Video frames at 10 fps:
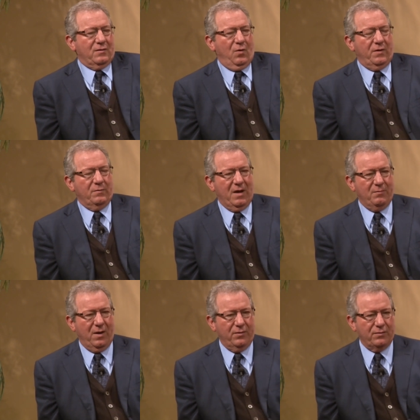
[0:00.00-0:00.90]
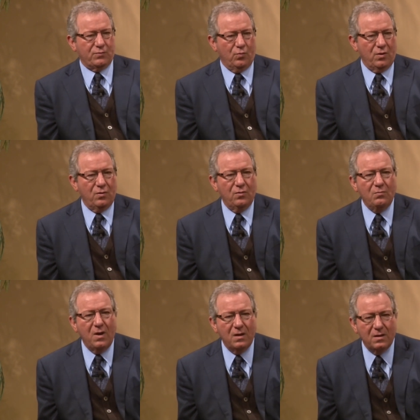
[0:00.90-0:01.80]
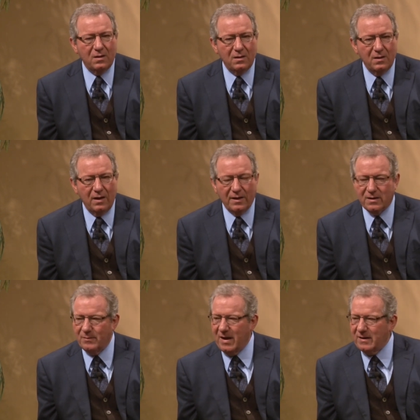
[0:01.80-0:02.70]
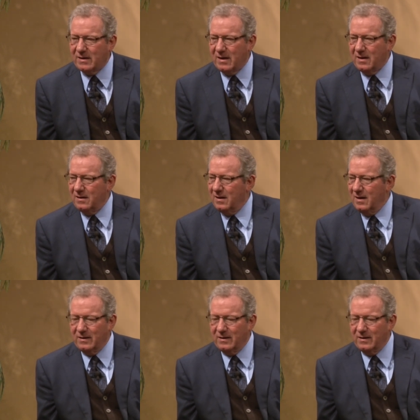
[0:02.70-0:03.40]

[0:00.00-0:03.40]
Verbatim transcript: to go into my mother's womb and come out again?